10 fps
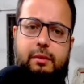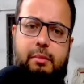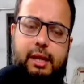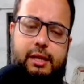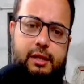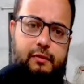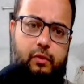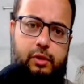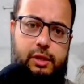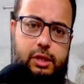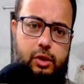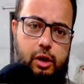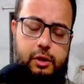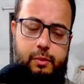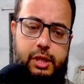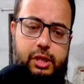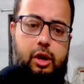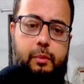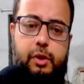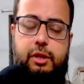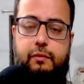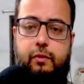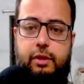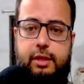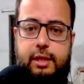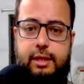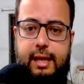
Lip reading: military forces or special operation forces